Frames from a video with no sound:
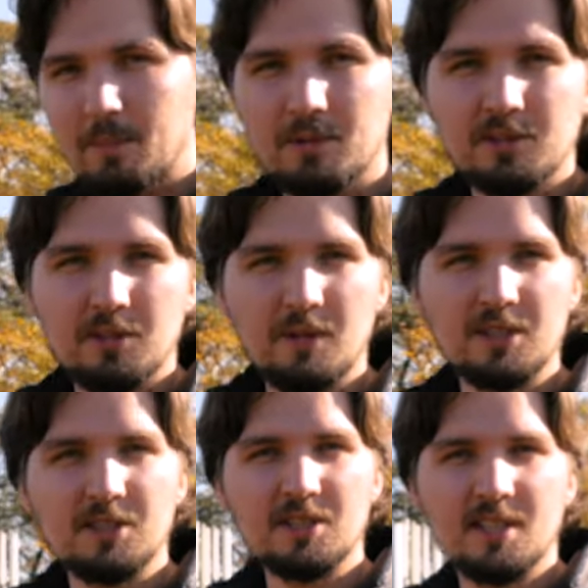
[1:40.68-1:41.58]
tripod
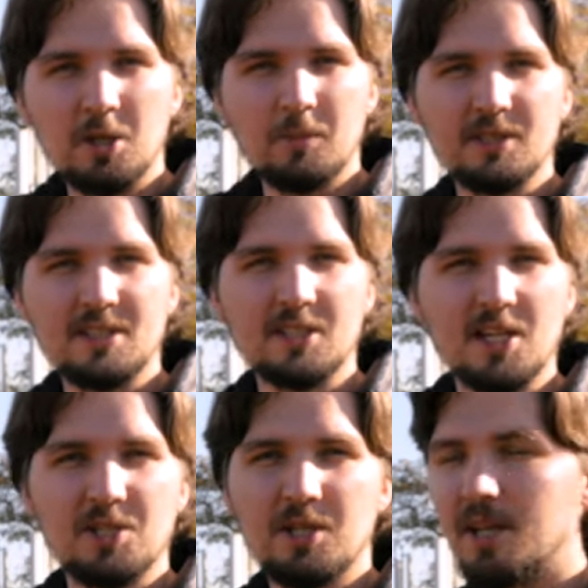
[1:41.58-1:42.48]
situation is a little bit
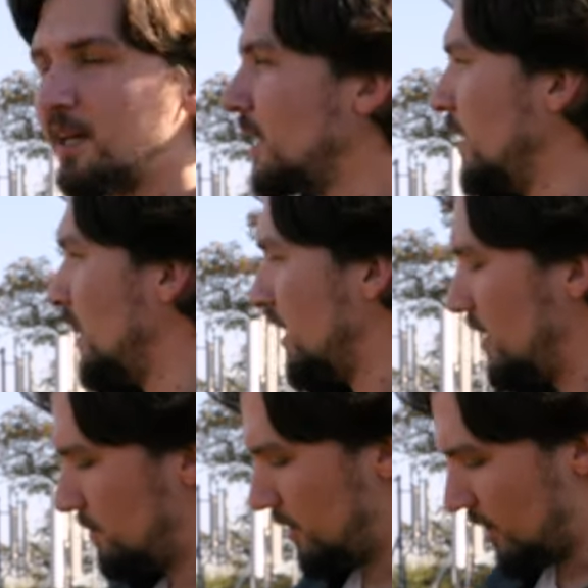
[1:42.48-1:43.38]
sketchy
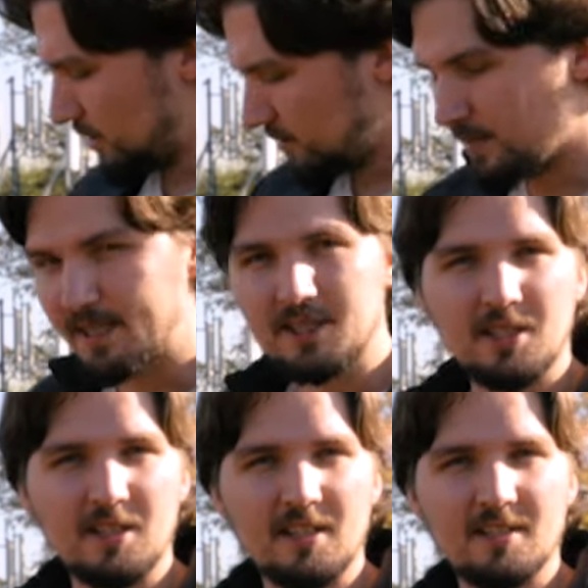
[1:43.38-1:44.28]
because
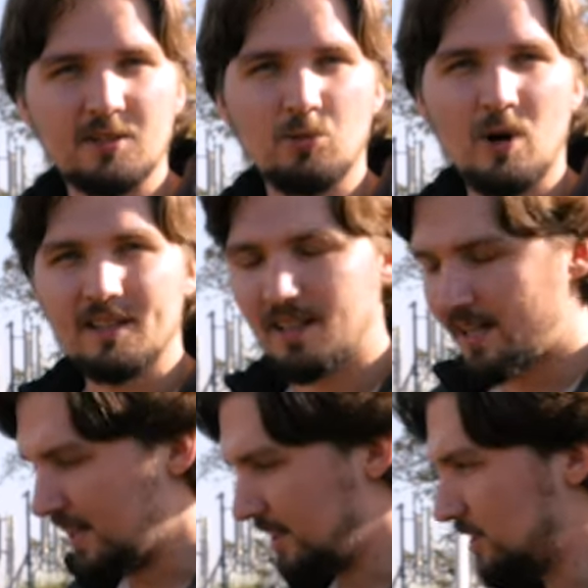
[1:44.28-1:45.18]
basically this one
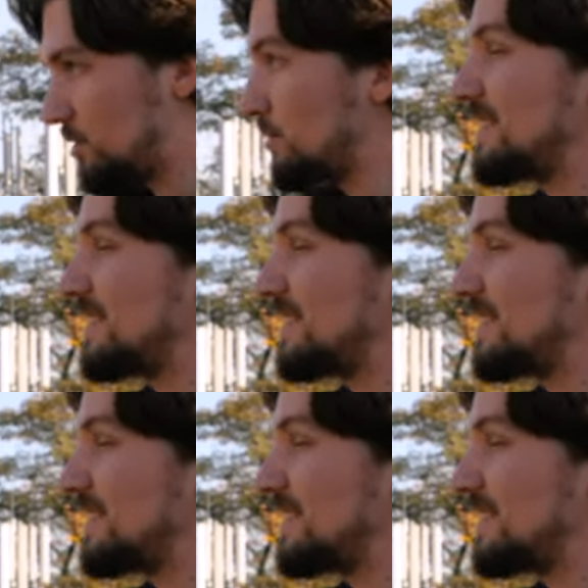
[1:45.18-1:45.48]
leg is